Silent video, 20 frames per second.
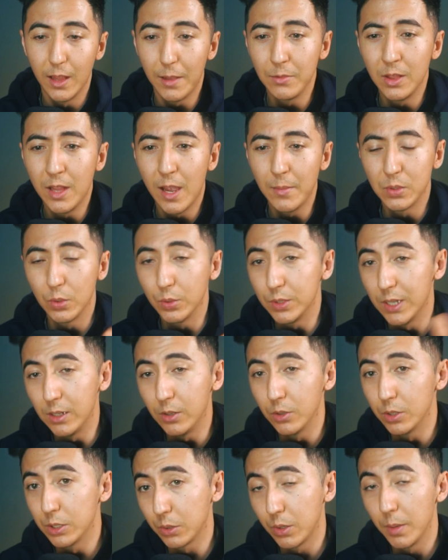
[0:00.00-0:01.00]
11 Labs will
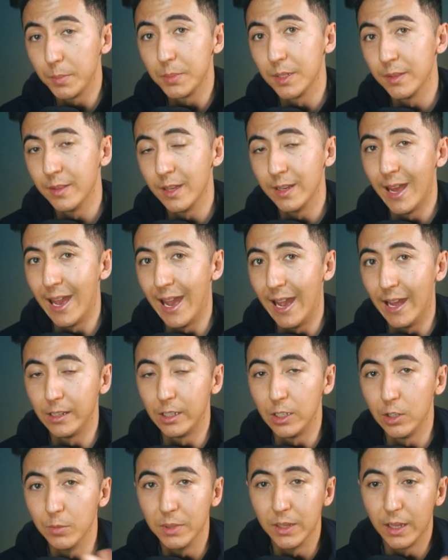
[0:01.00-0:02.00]
take your scripts and then add
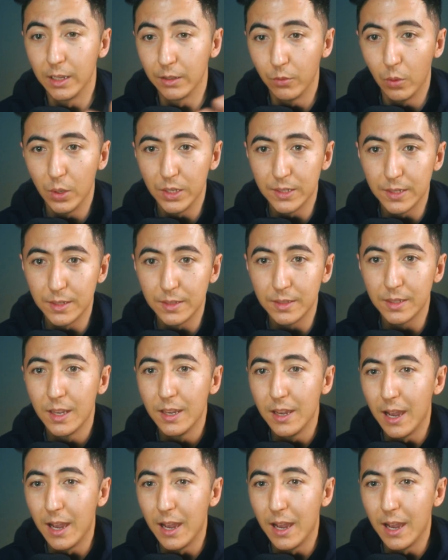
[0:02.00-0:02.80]
human-like voices.